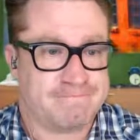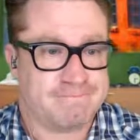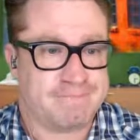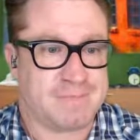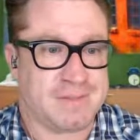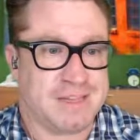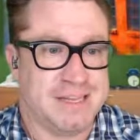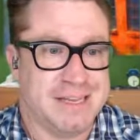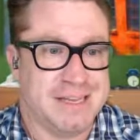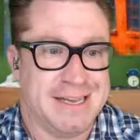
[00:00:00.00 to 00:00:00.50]

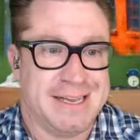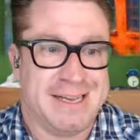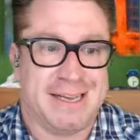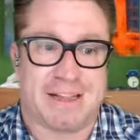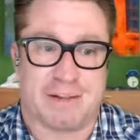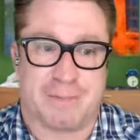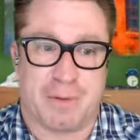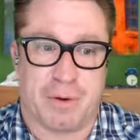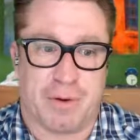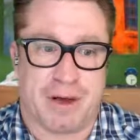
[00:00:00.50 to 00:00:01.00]
It's going
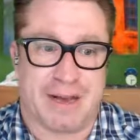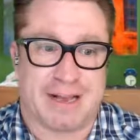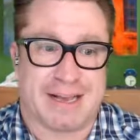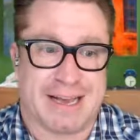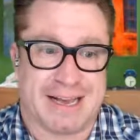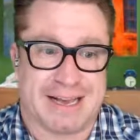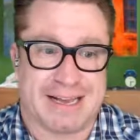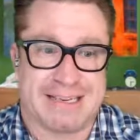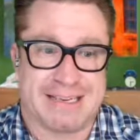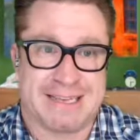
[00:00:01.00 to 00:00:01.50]
to be one
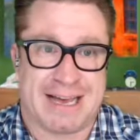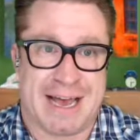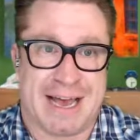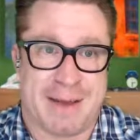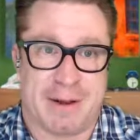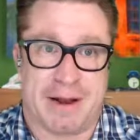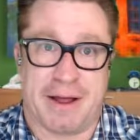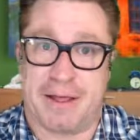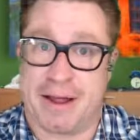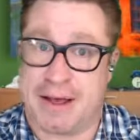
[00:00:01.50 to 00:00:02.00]
kick in time.
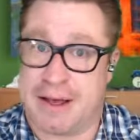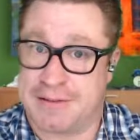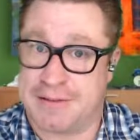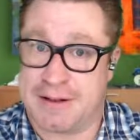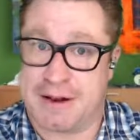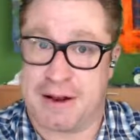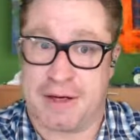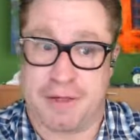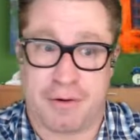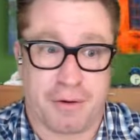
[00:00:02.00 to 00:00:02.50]
And like I said,
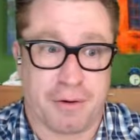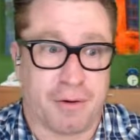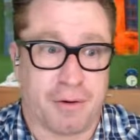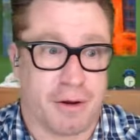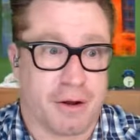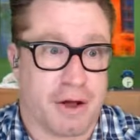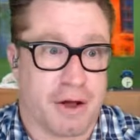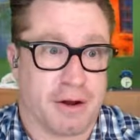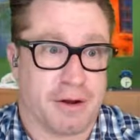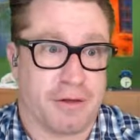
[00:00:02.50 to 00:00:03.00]
another
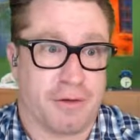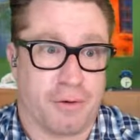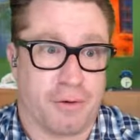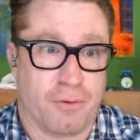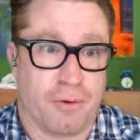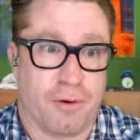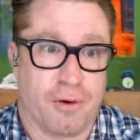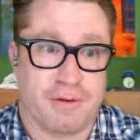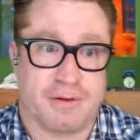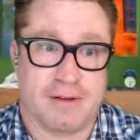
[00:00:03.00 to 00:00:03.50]

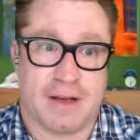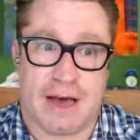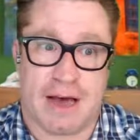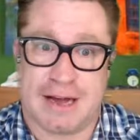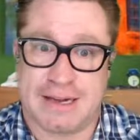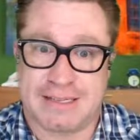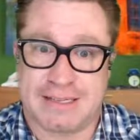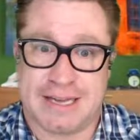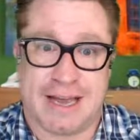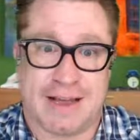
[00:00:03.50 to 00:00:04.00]
awards
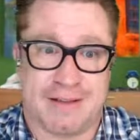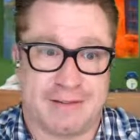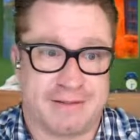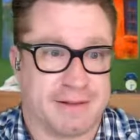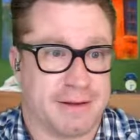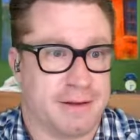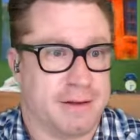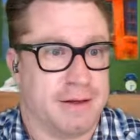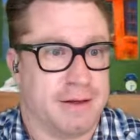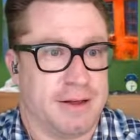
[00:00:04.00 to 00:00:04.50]
contest,
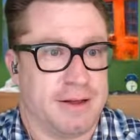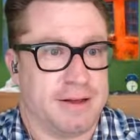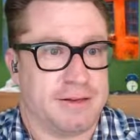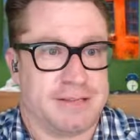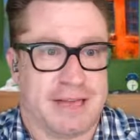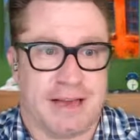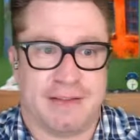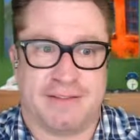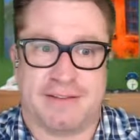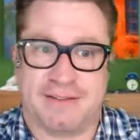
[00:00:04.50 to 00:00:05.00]

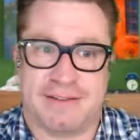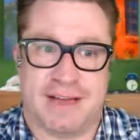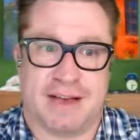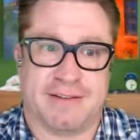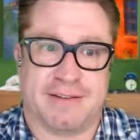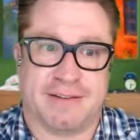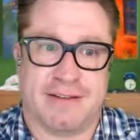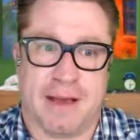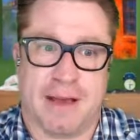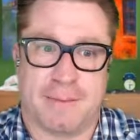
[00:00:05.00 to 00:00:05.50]
Taste of
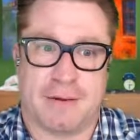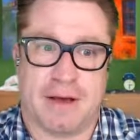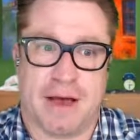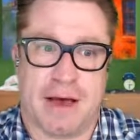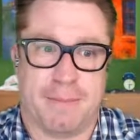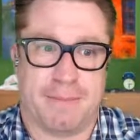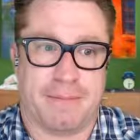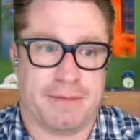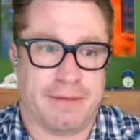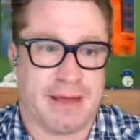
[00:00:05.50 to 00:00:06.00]
Texas Hemp
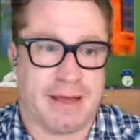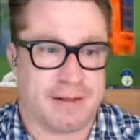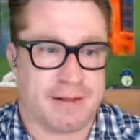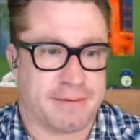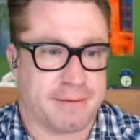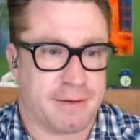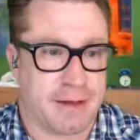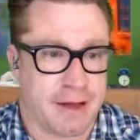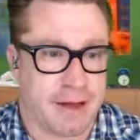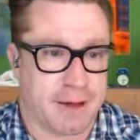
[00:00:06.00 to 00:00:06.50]
Cup. That's
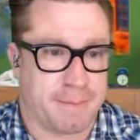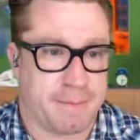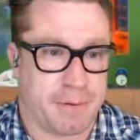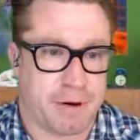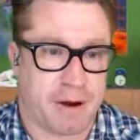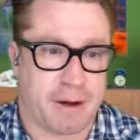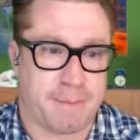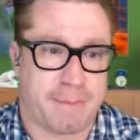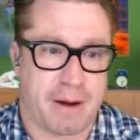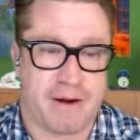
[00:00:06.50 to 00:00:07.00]
put
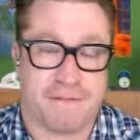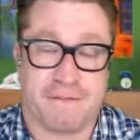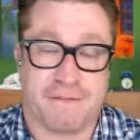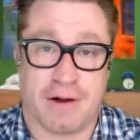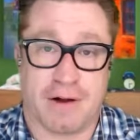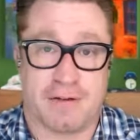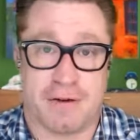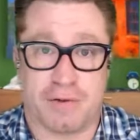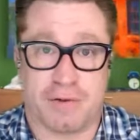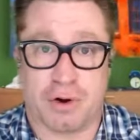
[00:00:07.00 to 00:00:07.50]
on by our
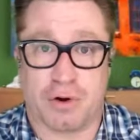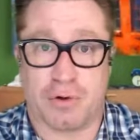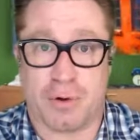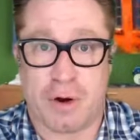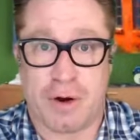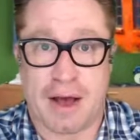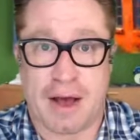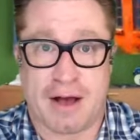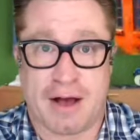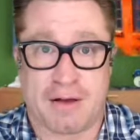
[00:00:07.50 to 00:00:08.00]
friends over at Grow
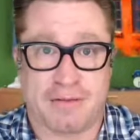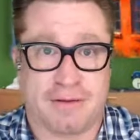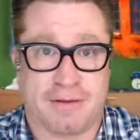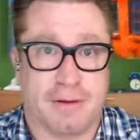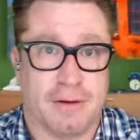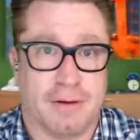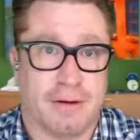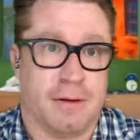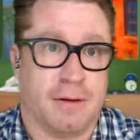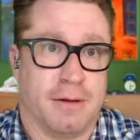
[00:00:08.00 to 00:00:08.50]
House.
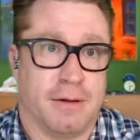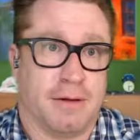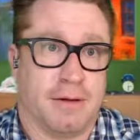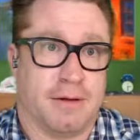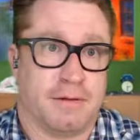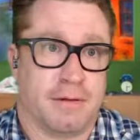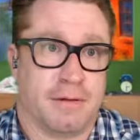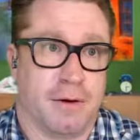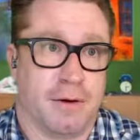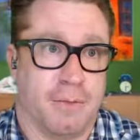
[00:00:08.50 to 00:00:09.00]

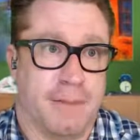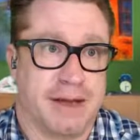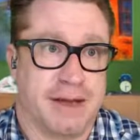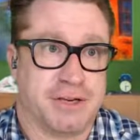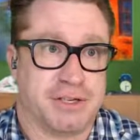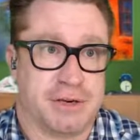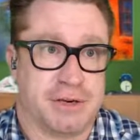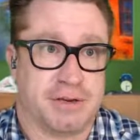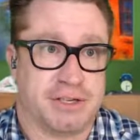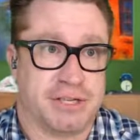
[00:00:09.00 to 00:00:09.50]
So make
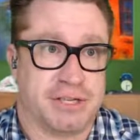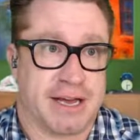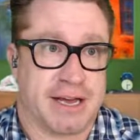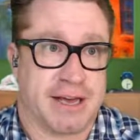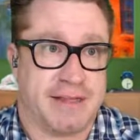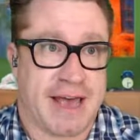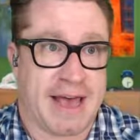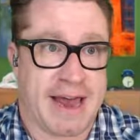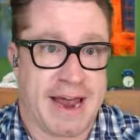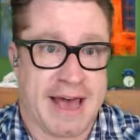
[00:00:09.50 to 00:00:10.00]
sure you're checking
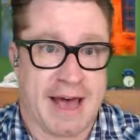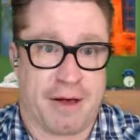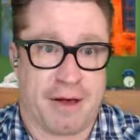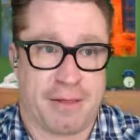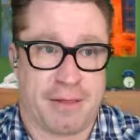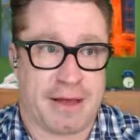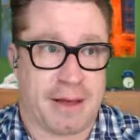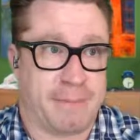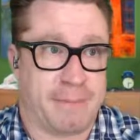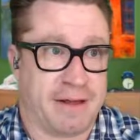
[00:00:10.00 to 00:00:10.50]
that
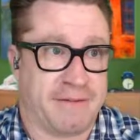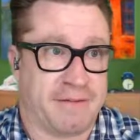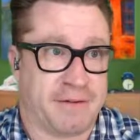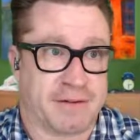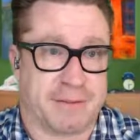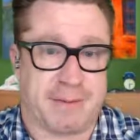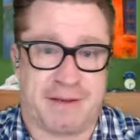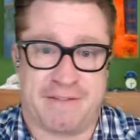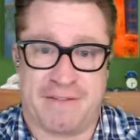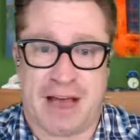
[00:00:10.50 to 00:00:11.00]
out. I believe there's
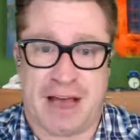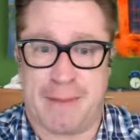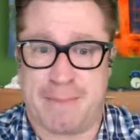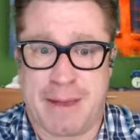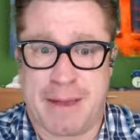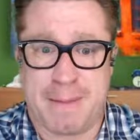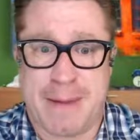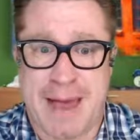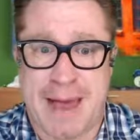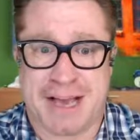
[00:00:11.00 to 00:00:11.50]
going to be
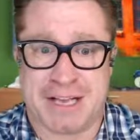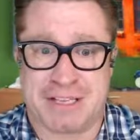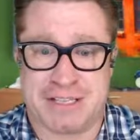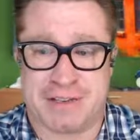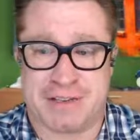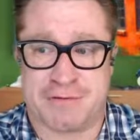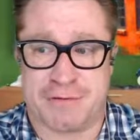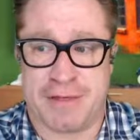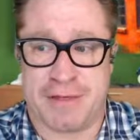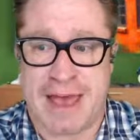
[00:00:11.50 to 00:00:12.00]
VIP packages
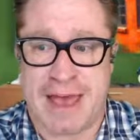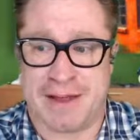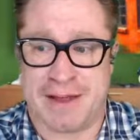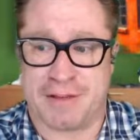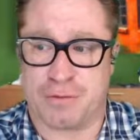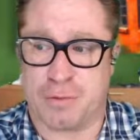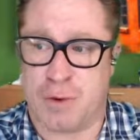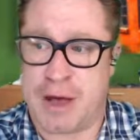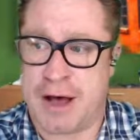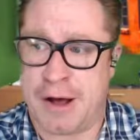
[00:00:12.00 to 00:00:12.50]
for that as
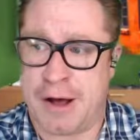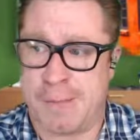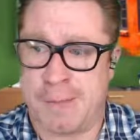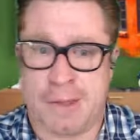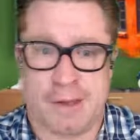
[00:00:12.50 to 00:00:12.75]
well.